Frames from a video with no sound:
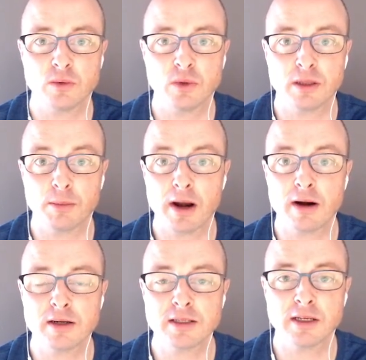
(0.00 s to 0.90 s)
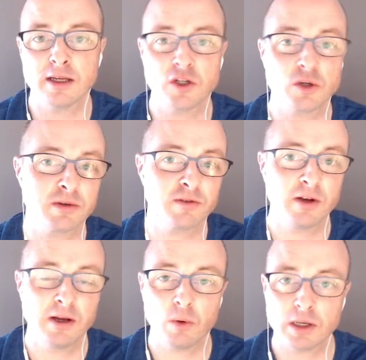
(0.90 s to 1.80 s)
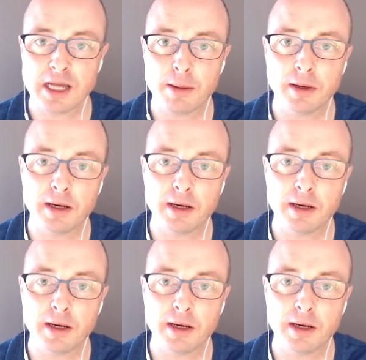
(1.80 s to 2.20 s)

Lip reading: the parents in terms of what's happening.